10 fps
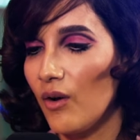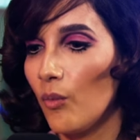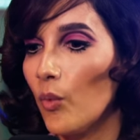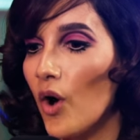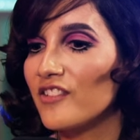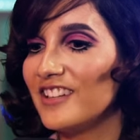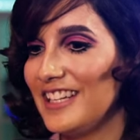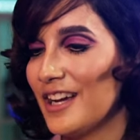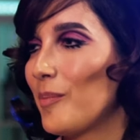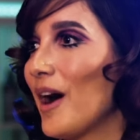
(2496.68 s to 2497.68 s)

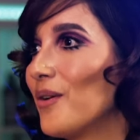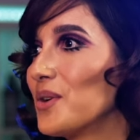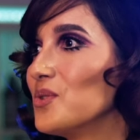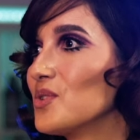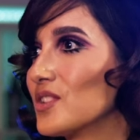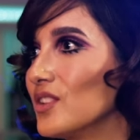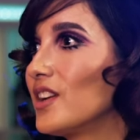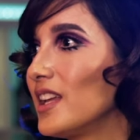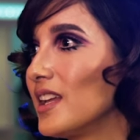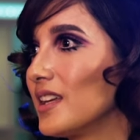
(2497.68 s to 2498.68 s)
worry about who's
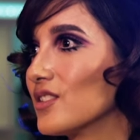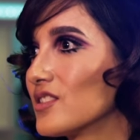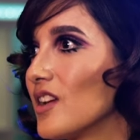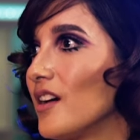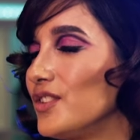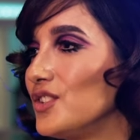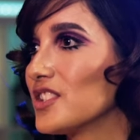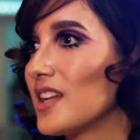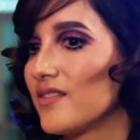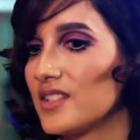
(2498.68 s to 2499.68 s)
looking at your stuff. You
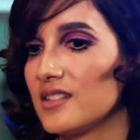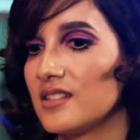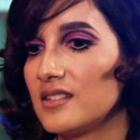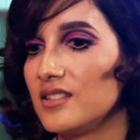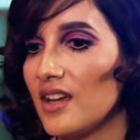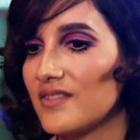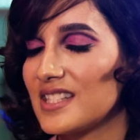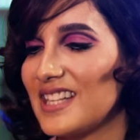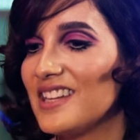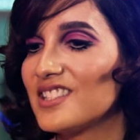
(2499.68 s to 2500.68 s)
just have to, you have to
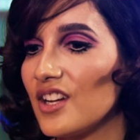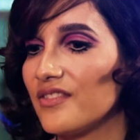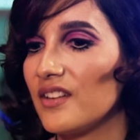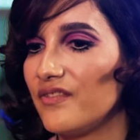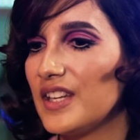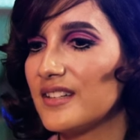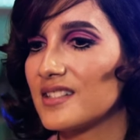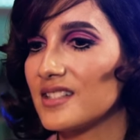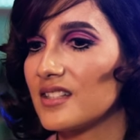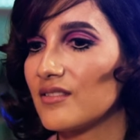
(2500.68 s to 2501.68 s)
say stuff that
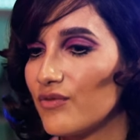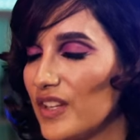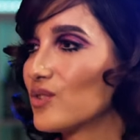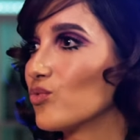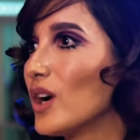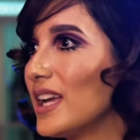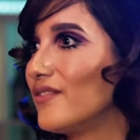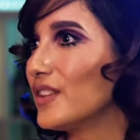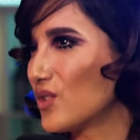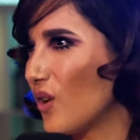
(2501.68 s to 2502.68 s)
feels
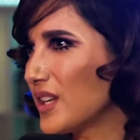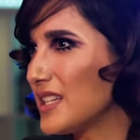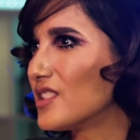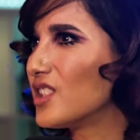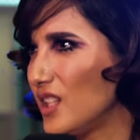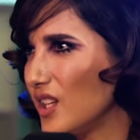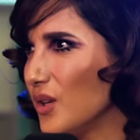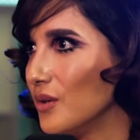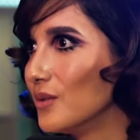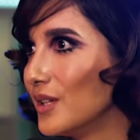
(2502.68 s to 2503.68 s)
right, feels honest to you.